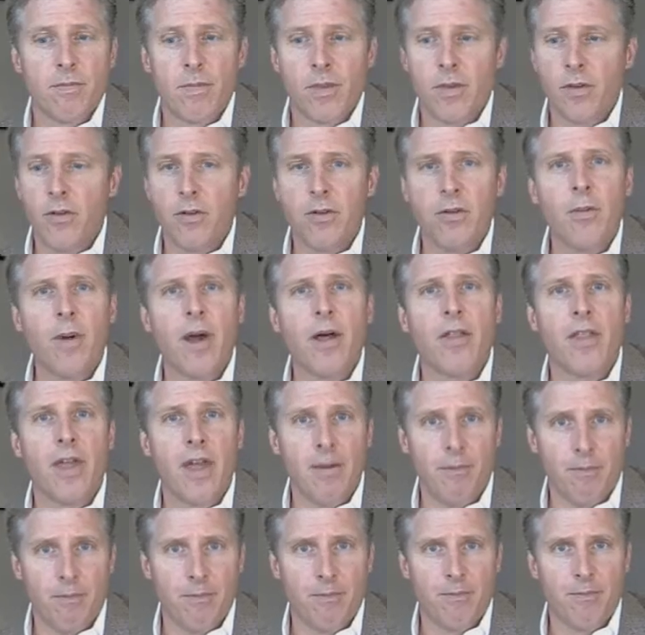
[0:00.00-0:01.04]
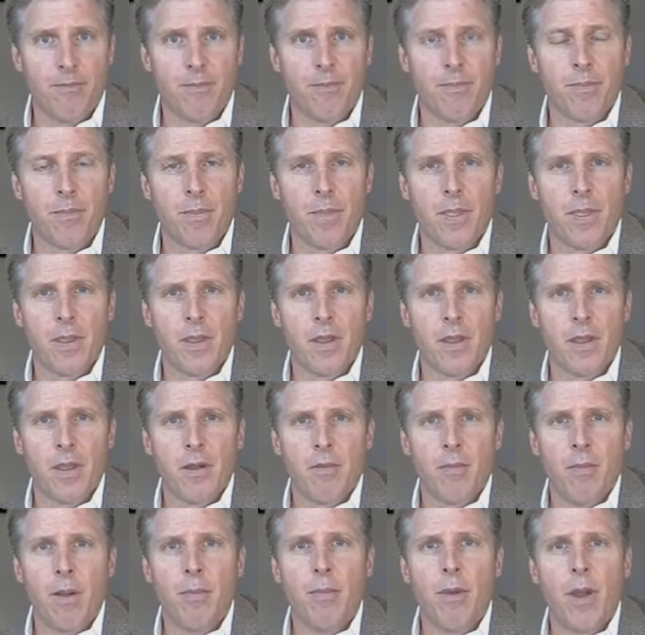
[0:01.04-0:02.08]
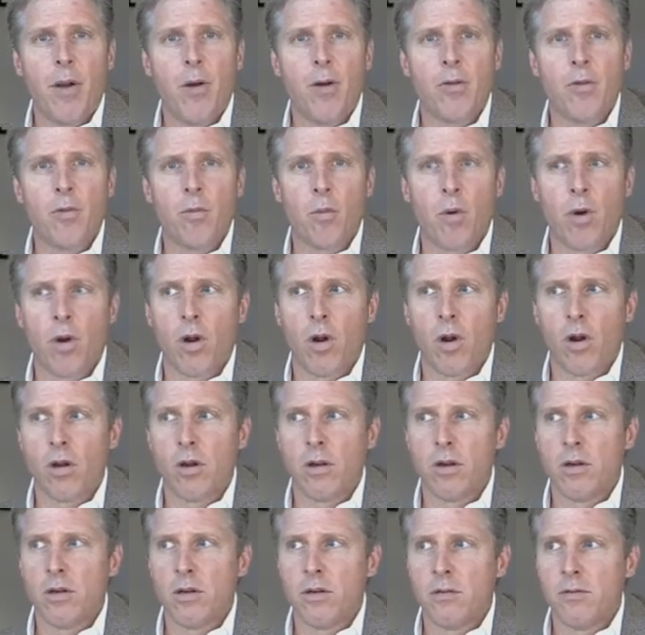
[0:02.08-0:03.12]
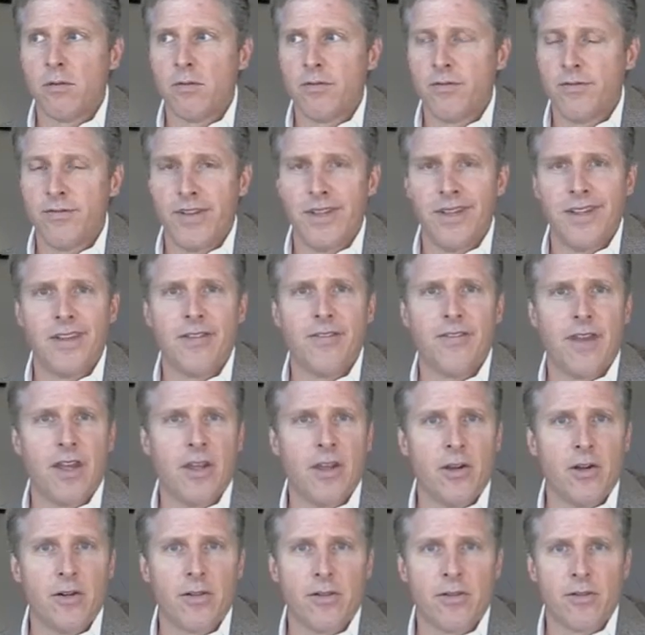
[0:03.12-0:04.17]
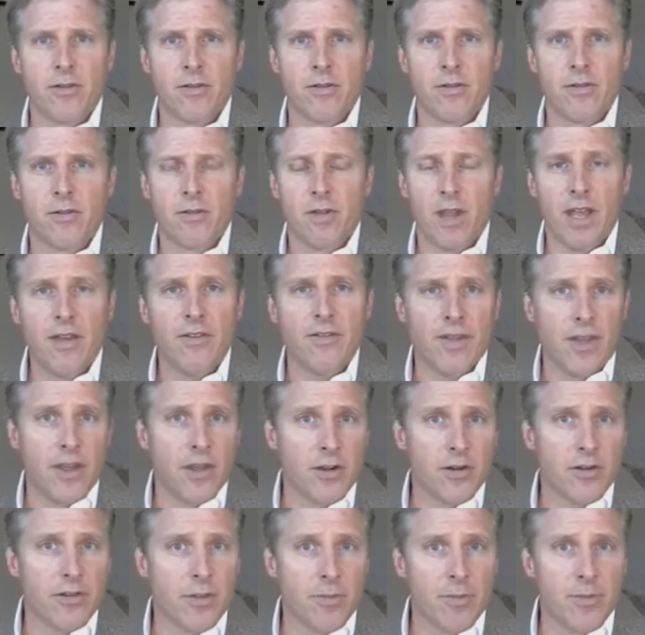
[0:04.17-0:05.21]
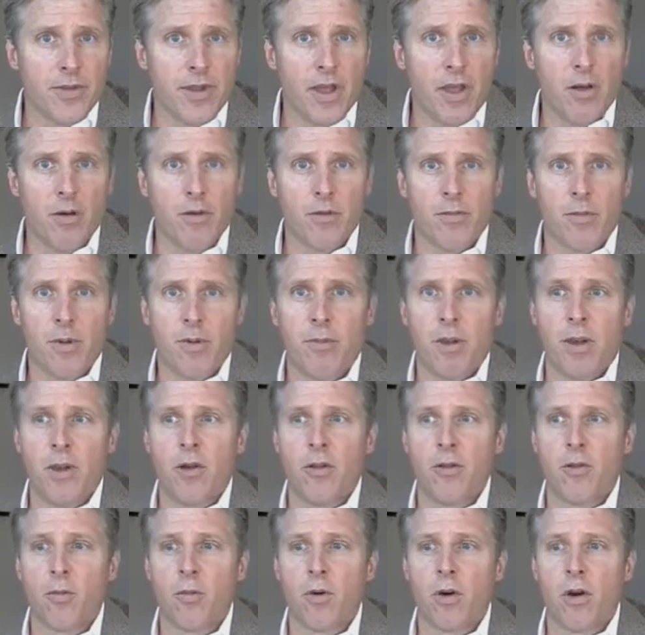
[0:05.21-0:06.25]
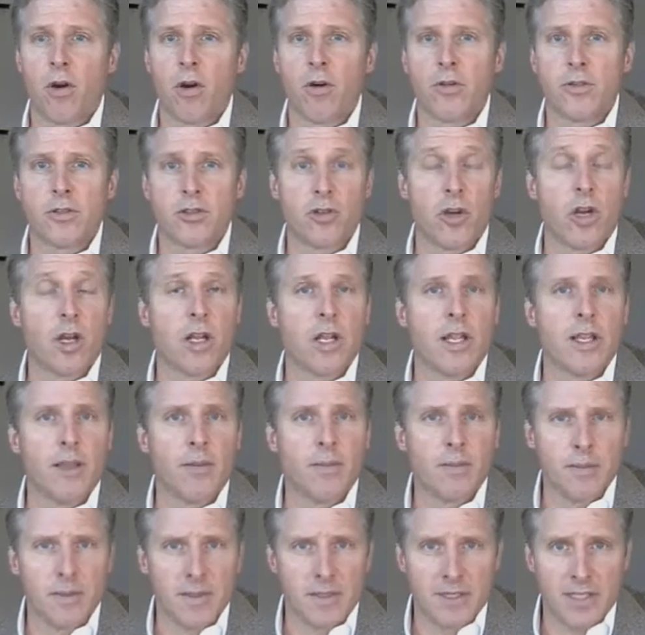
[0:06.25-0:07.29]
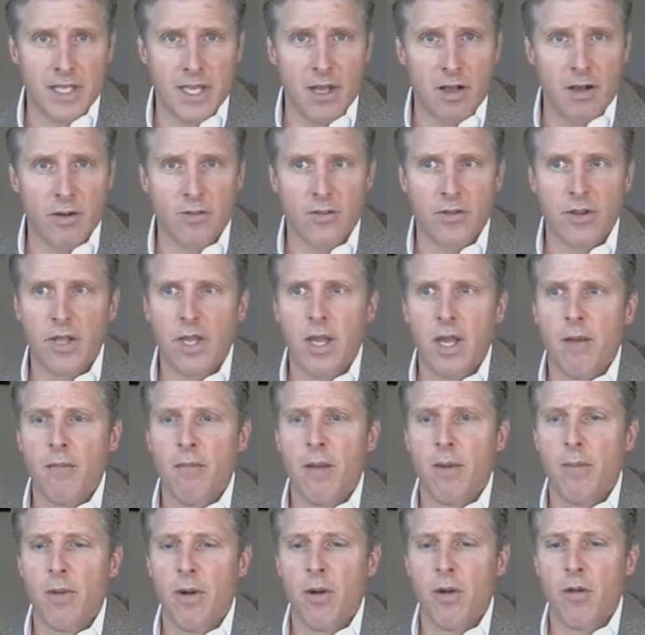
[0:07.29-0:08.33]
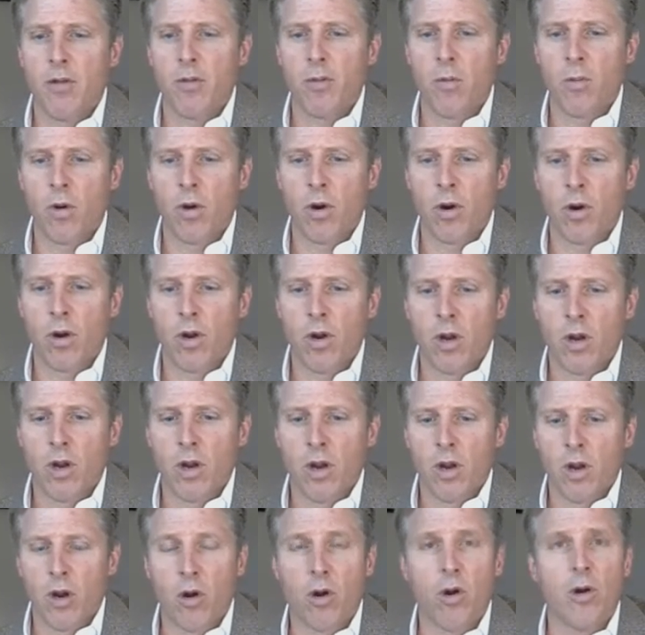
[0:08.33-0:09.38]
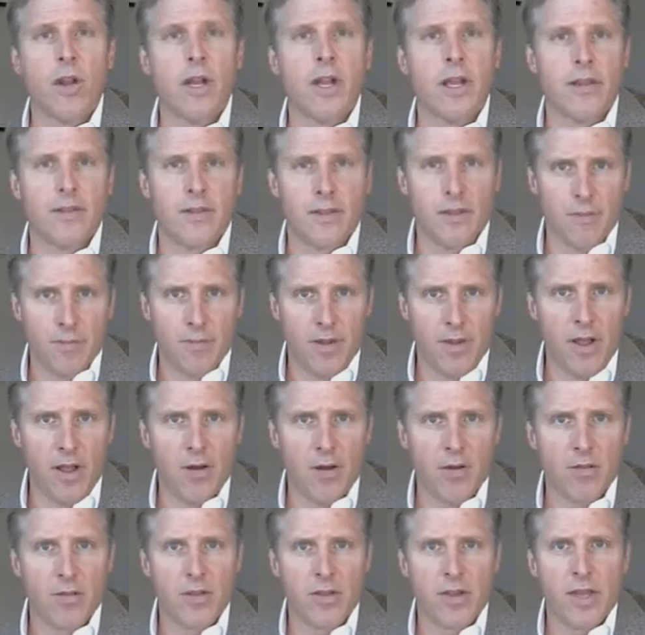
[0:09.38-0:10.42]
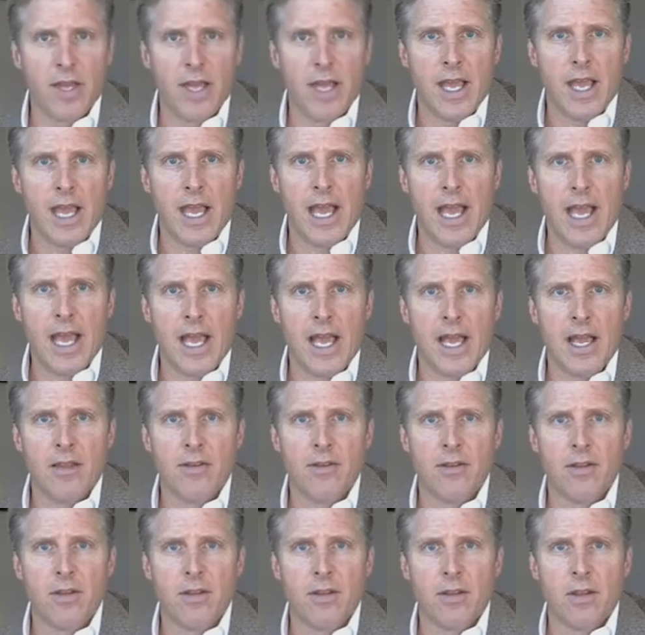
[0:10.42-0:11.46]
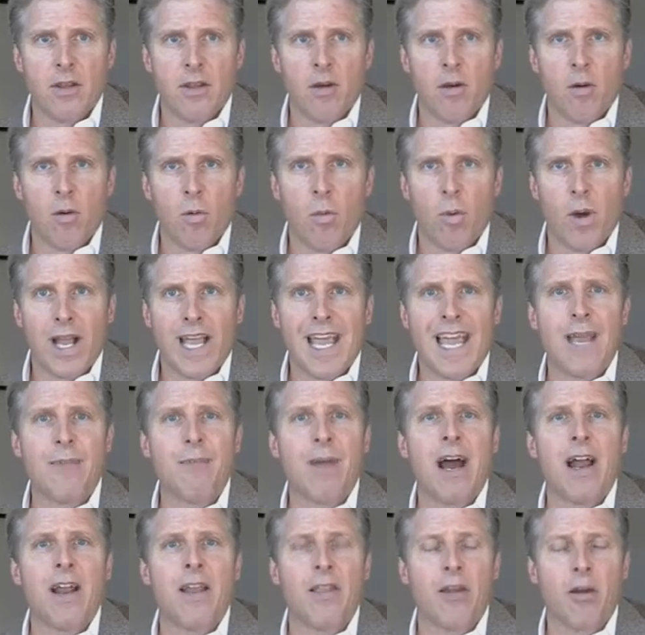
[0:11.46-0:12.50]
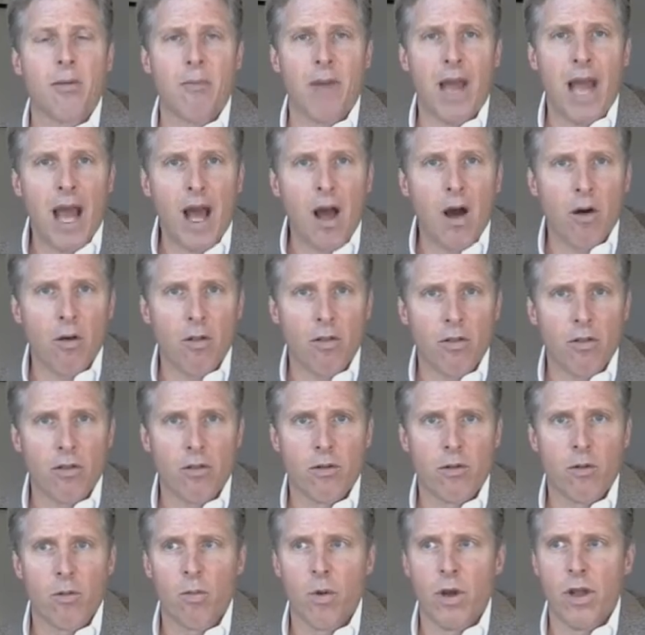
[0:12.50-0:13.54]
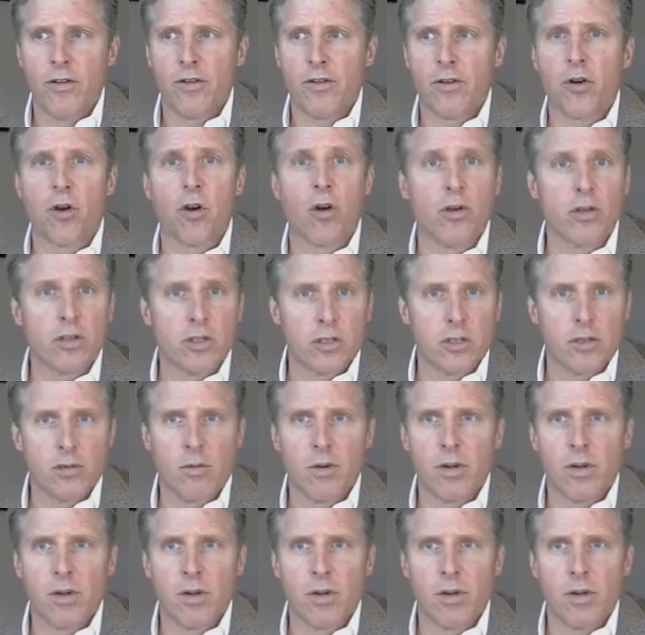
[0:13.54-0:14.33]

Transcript: This is about them. My parents were feeling failures like failures themselves. My parents were struggling themselves. My parents were hurting themselves. And what came out of their mouth was hurt.